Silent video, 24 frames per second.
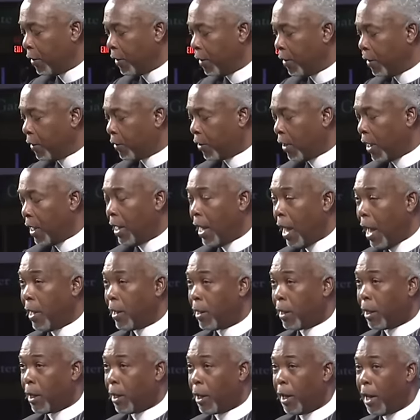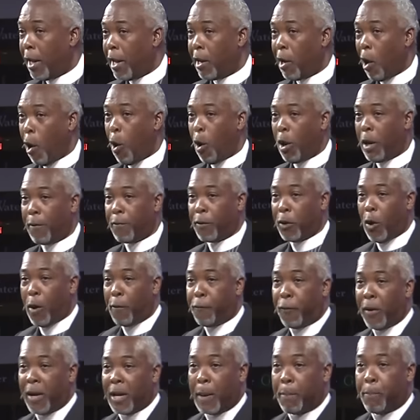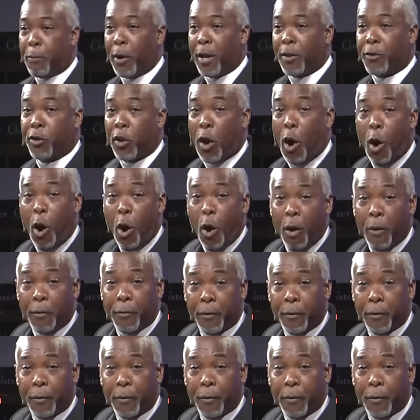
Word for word: scene and cleared all of your fingerprints off